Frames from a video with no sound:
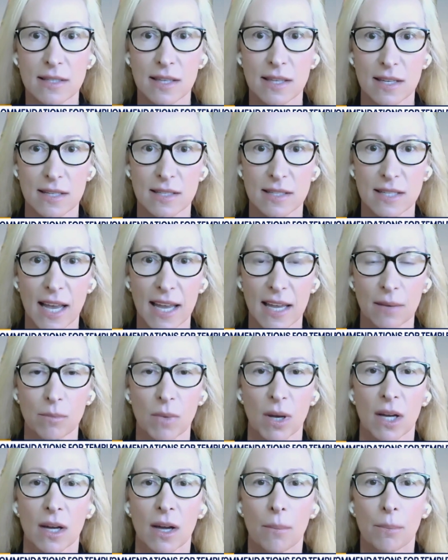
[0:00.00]
is the
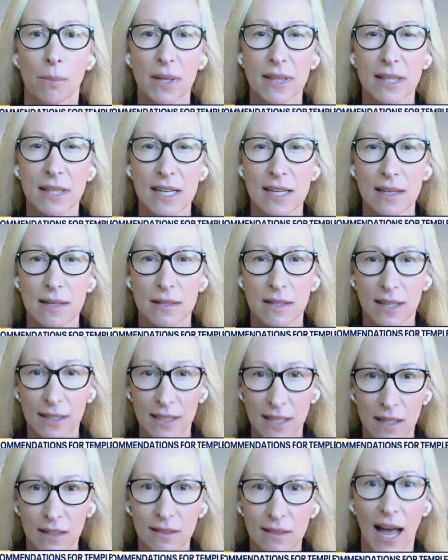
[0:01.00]
same, but then the
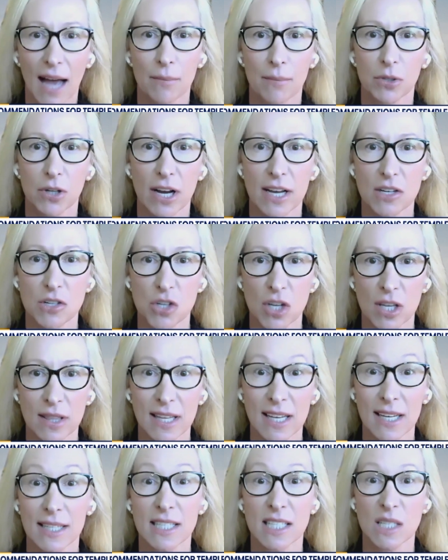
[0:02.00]
collaboration,
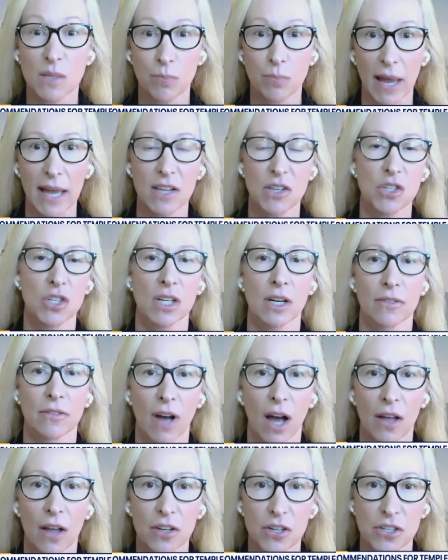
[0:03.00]
the expansion of
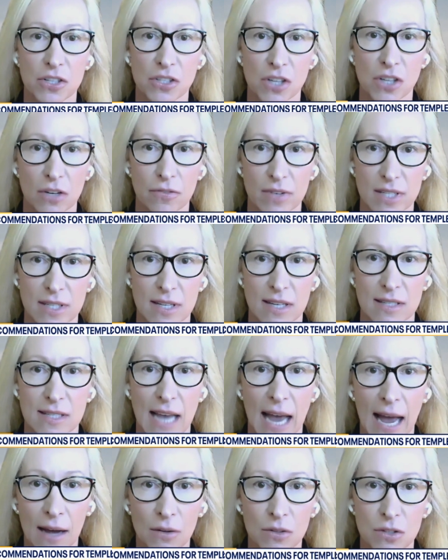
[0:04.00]
other
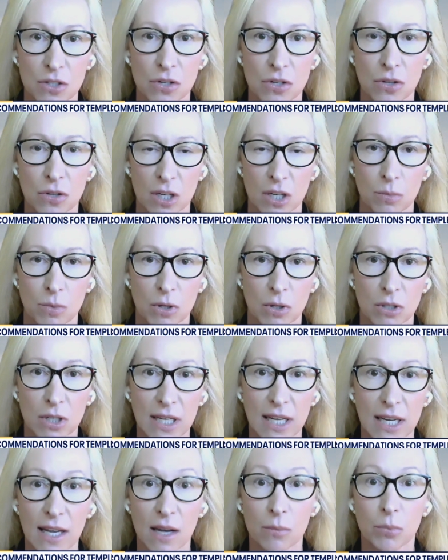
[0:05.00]
services out into the
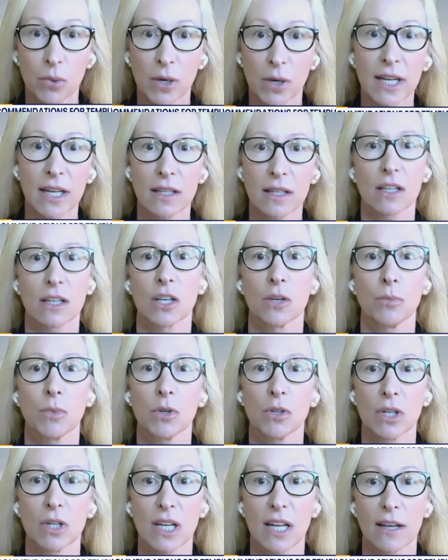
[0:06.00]
community and bringing the
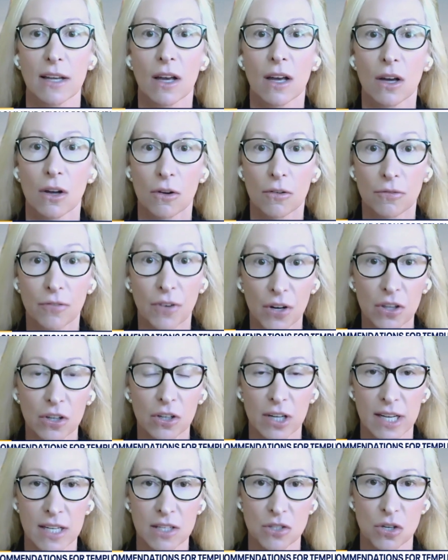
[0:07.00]
community
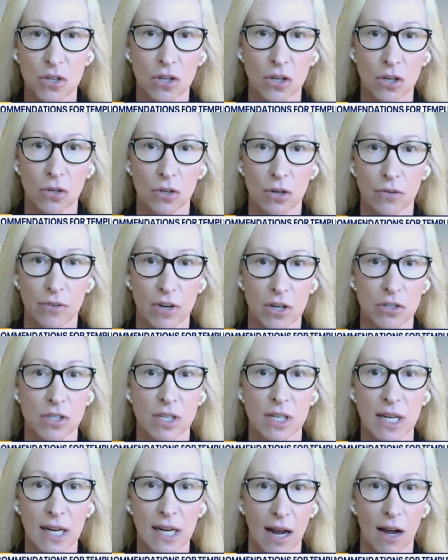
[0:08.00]
further into the
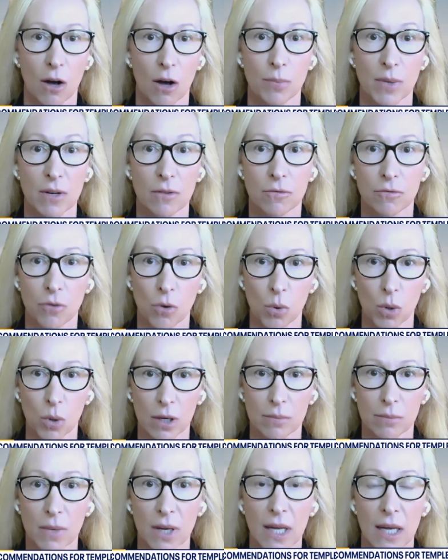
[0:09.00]
university to help
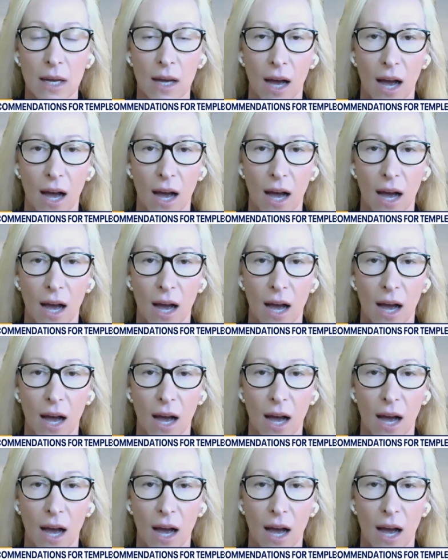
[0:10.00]
inform